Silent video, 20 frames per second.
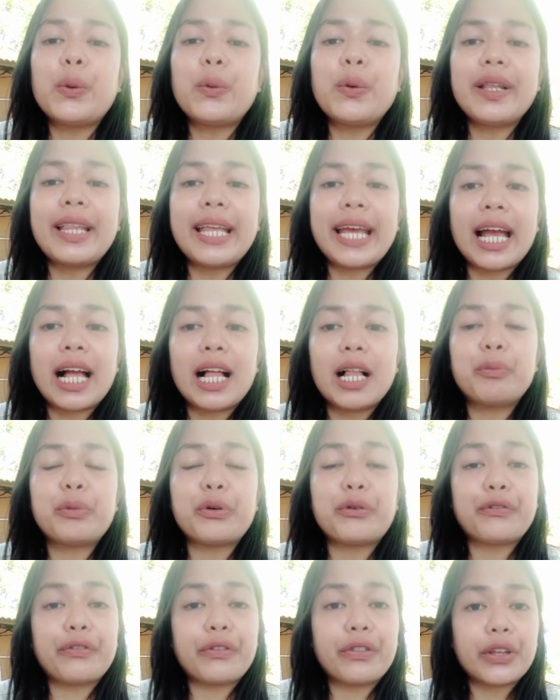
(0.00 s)
with the
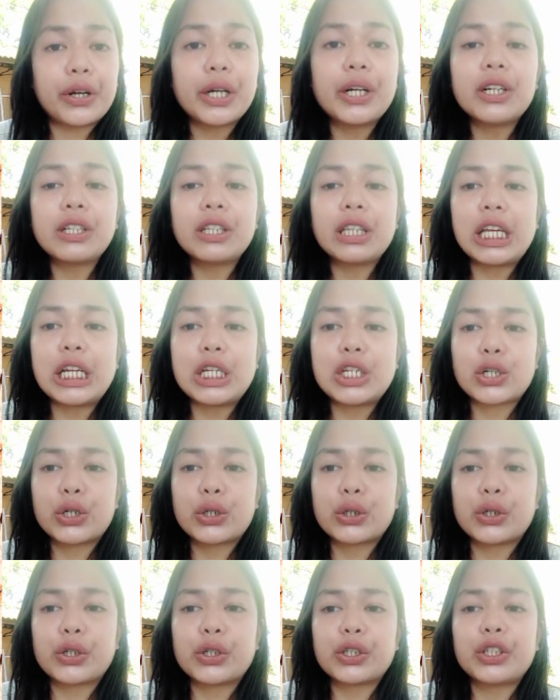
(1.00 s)
help of their
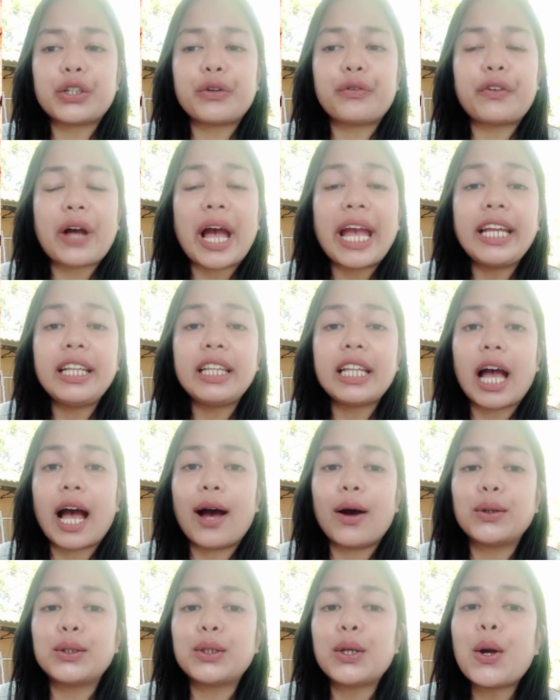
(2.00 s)
teacher to find
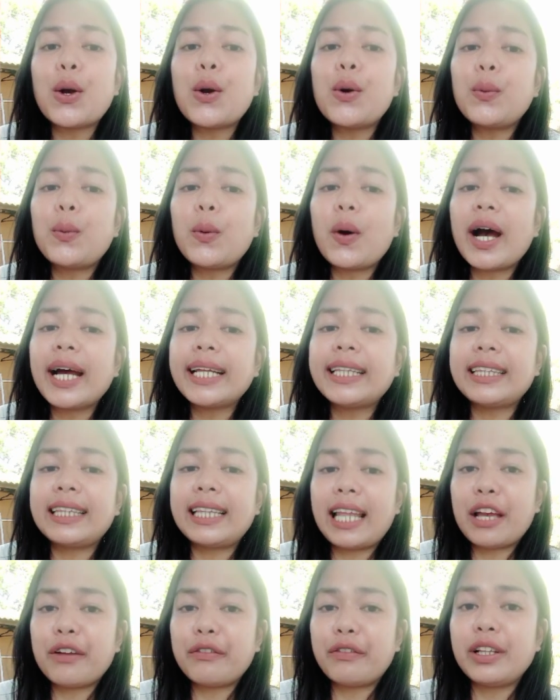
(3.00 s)
out what
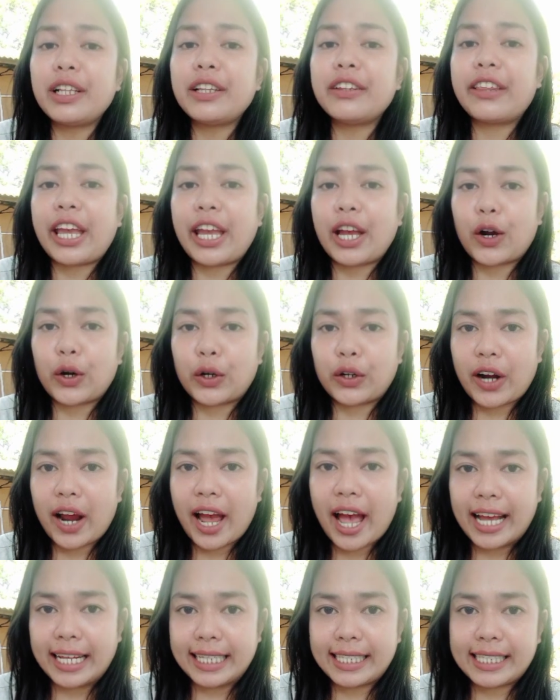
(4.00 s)
level they are
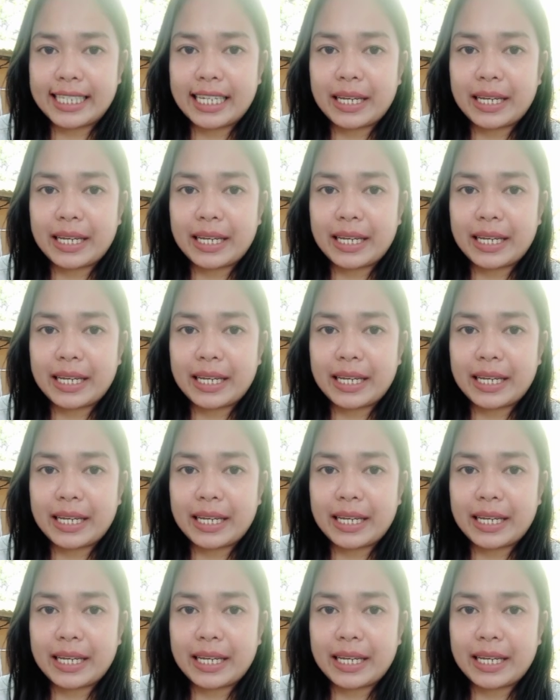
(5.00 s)
at.